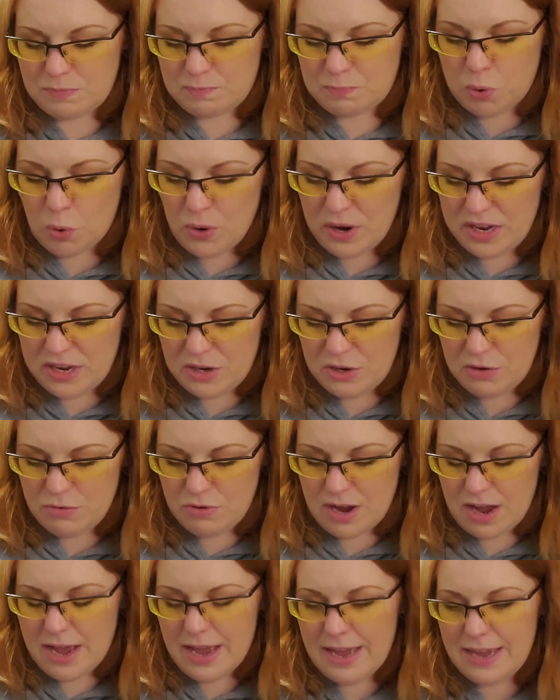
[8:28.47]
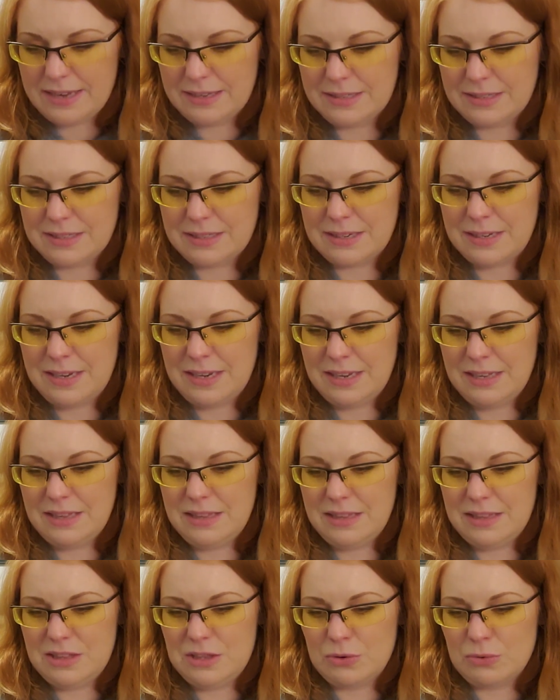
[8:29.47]
point you guys
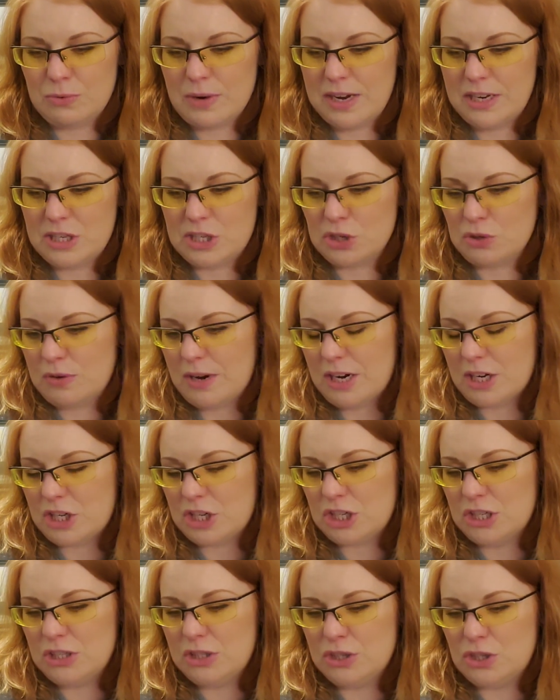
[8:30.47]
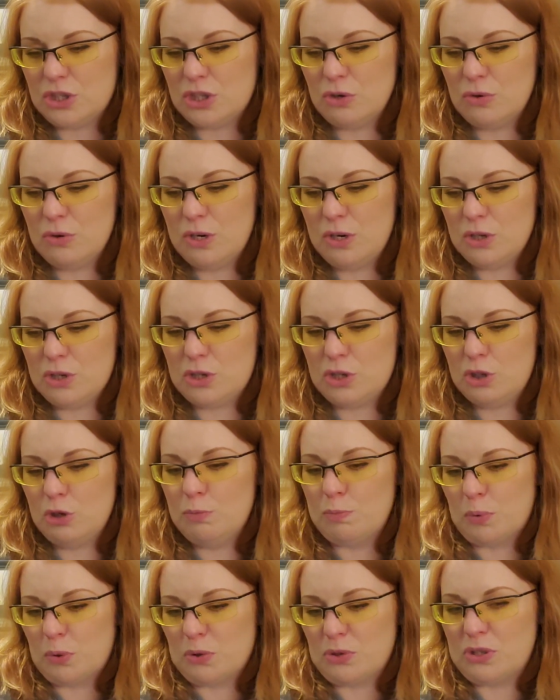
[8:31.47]
in the right direction so it is
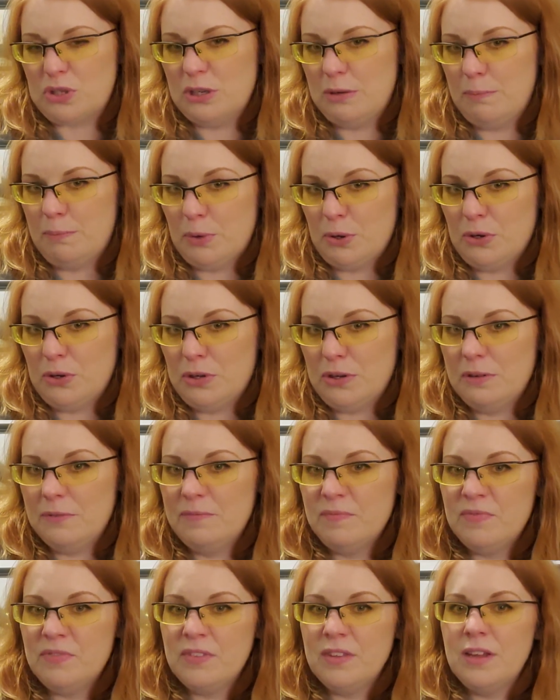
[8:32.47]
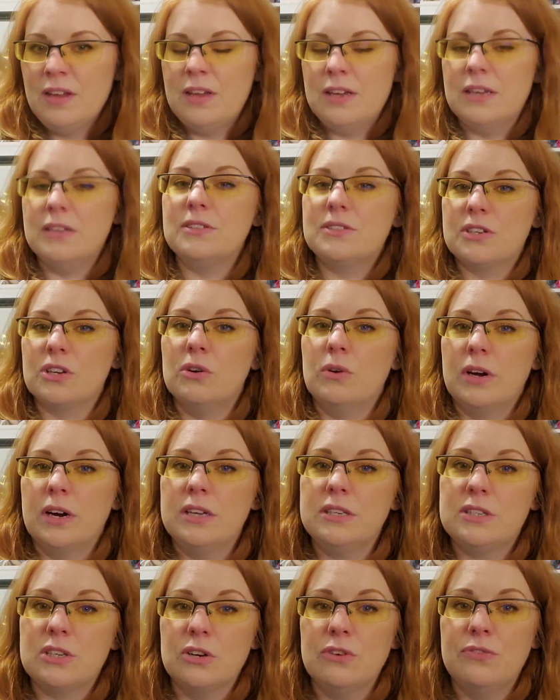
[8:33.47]
super simple and so on
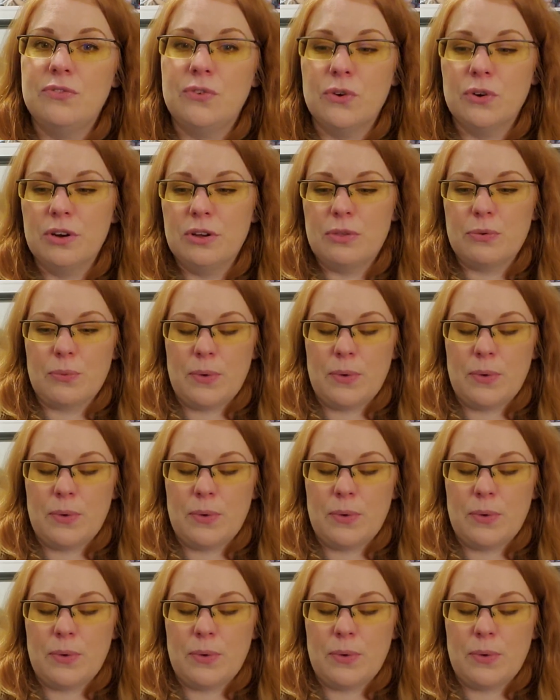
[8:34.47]
and so forth.